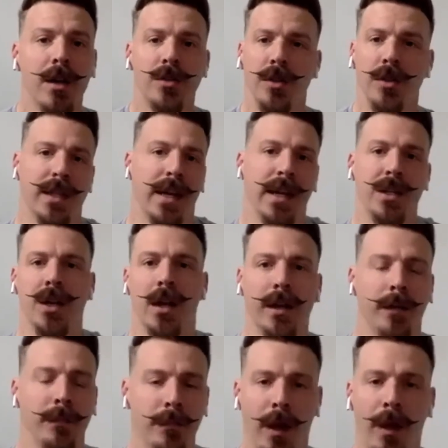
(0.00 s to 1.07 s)
So I said, hey,
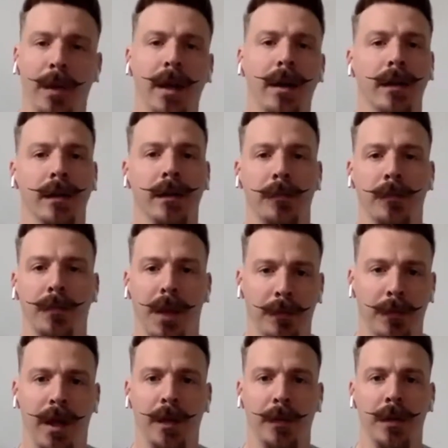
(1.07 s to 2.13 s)
John, I'm Aaron. I'm
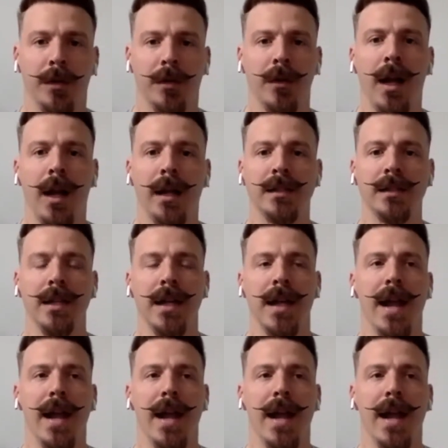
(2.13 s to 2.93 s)
glad to be in your class.